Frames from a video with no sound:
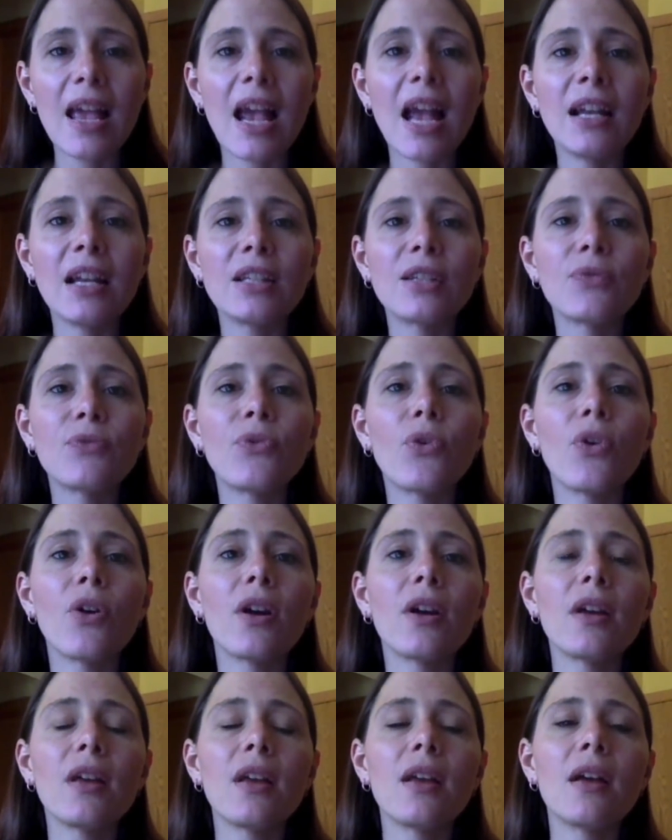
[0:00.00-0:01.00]
And it's
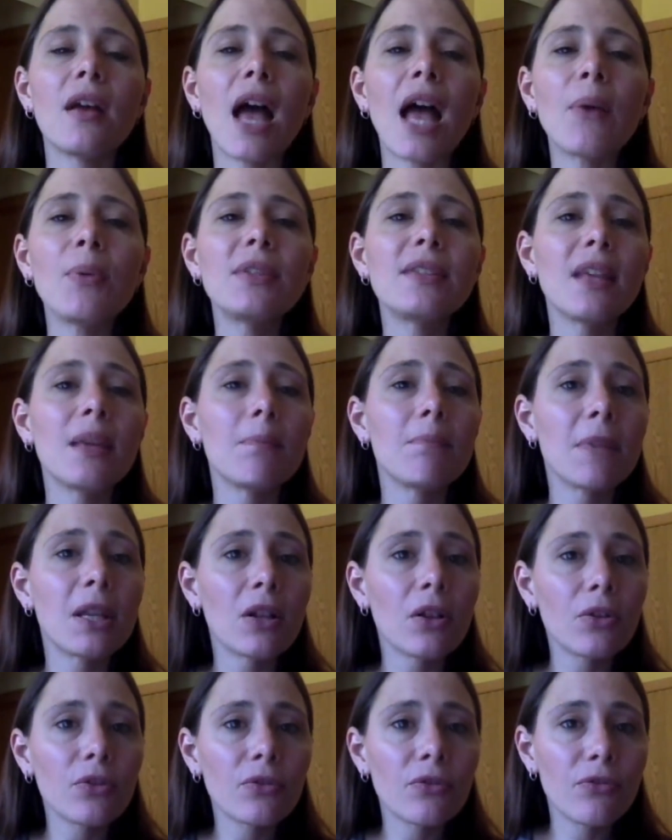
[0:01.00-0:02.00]
for, I would say,
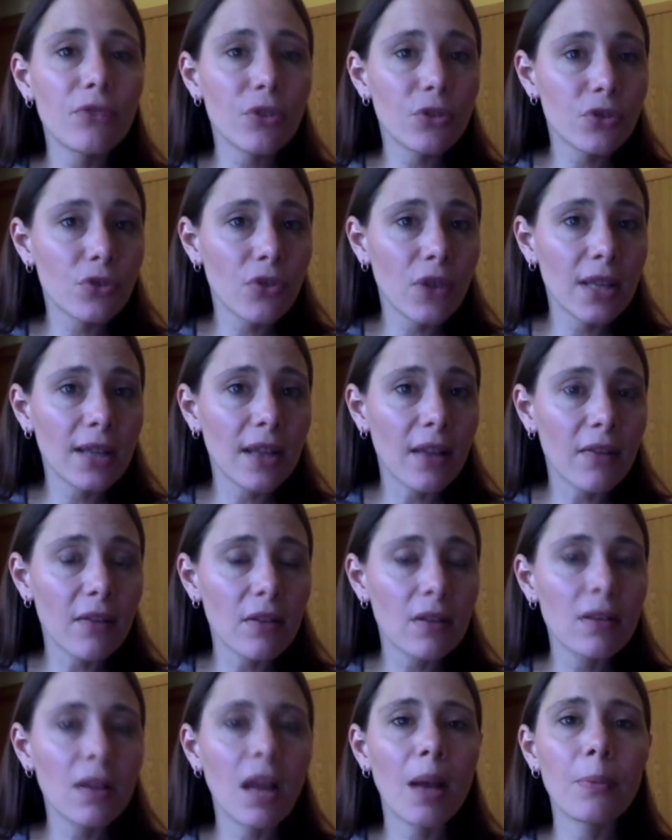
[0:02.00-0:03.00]
middle first grade
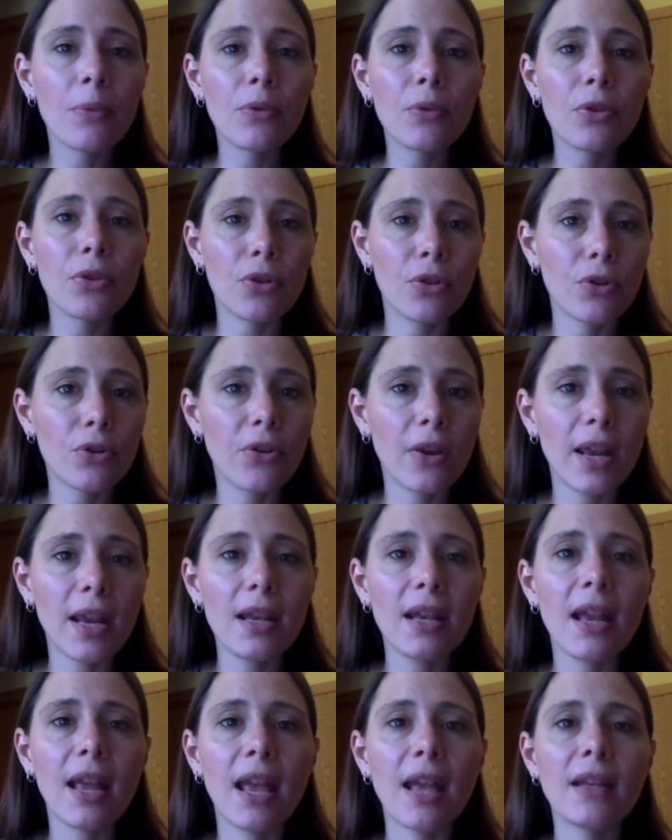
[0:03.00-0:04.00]
level up through third
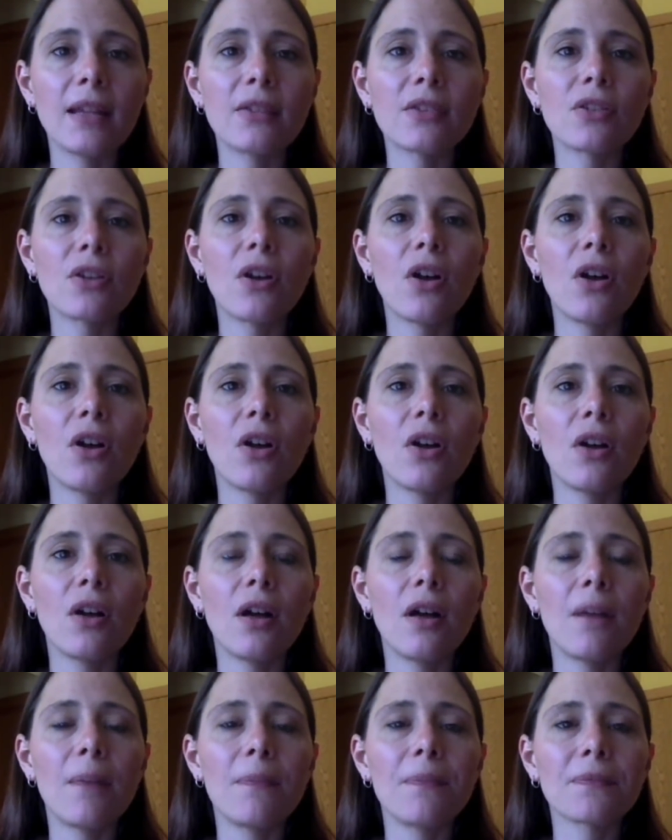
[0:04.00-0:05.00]
grade. And it's
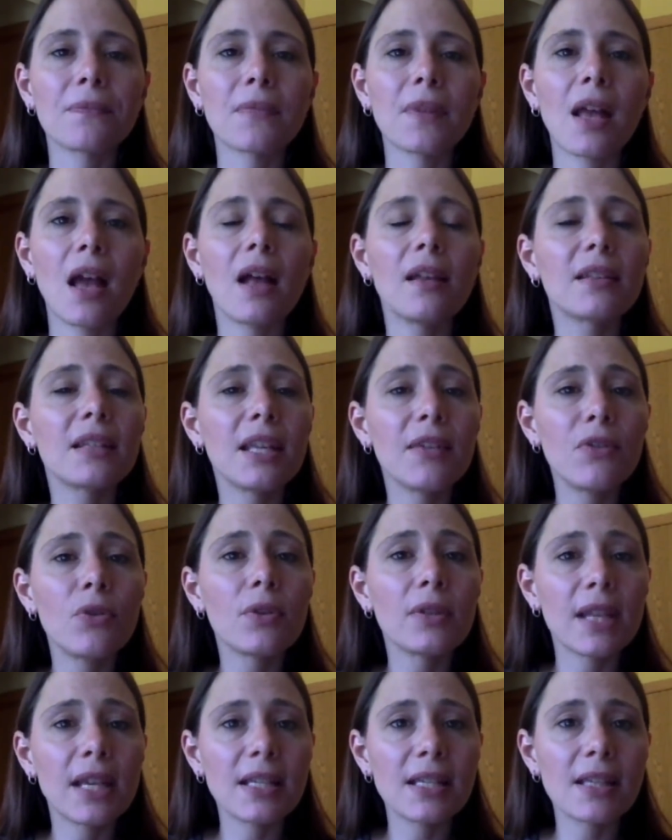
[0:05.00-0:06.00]
called, I'll give
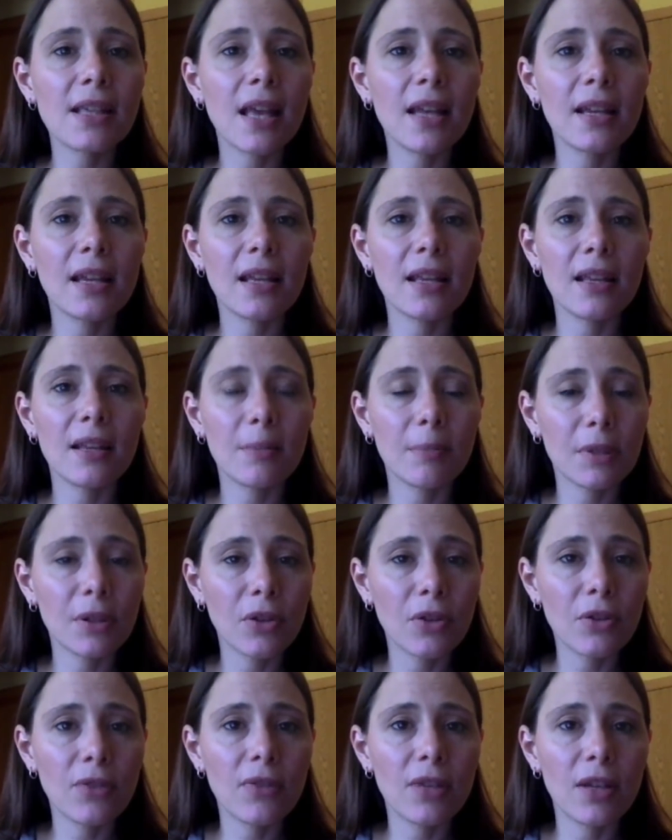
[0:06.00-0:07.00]
you a link to that
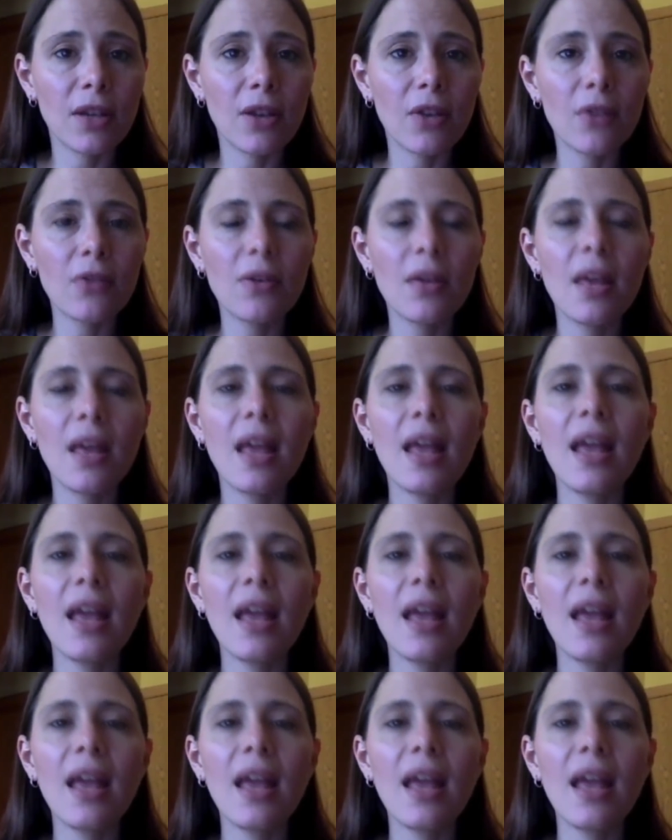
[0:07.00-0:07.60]
below the video.